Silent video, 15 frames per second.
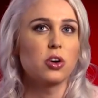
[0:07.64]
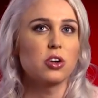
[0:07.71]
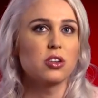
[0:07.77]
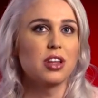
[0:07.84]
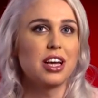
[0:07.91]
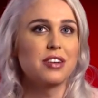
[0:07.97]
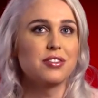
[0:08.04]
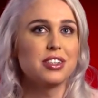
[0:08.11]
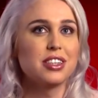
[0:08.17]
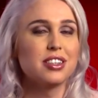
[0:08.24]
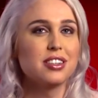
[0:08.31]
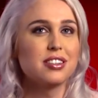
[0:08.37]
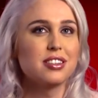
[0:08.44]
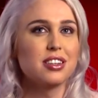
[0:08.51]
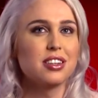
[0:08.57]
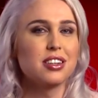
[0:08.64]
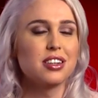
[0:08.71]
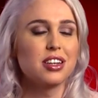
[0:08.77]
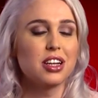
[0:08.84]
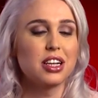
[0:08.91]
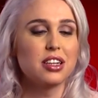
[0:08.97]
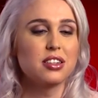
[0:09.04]
her life is, and
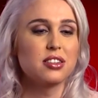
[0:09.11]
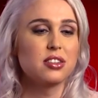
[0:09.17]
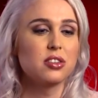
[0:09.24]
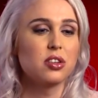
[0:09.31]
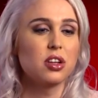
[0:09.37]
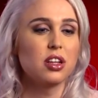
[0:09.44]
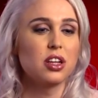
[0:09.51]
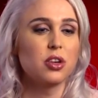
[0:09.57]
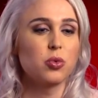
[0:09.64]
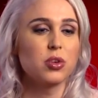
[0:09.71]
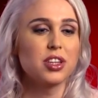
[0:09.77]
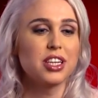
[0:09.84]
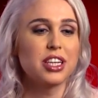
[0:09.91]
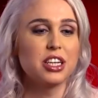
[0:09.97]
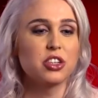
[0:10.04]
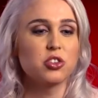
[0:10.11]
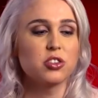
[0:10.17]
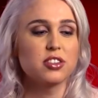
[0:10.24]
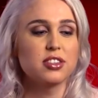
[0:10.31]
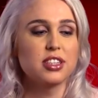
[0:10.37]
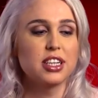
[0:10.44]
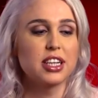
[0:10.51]
it's really
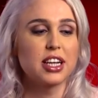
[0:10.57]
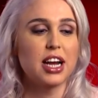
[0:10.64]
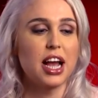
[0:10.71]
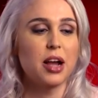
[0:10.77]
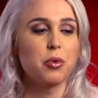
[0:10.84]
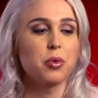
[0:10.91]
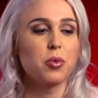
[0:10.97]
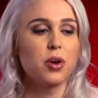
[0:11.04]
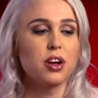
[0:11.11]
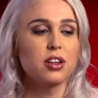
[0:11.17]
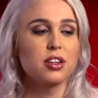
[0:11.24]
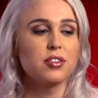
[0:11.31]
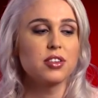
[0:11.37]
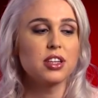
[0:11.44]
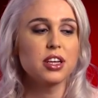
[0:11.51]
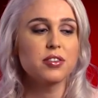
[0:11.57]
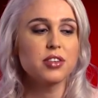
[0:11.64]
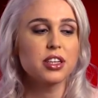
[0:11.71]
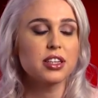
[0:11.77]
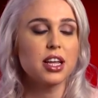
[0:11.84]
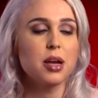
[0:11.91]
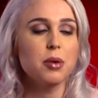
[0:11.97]
interesting, and I would want to live a life like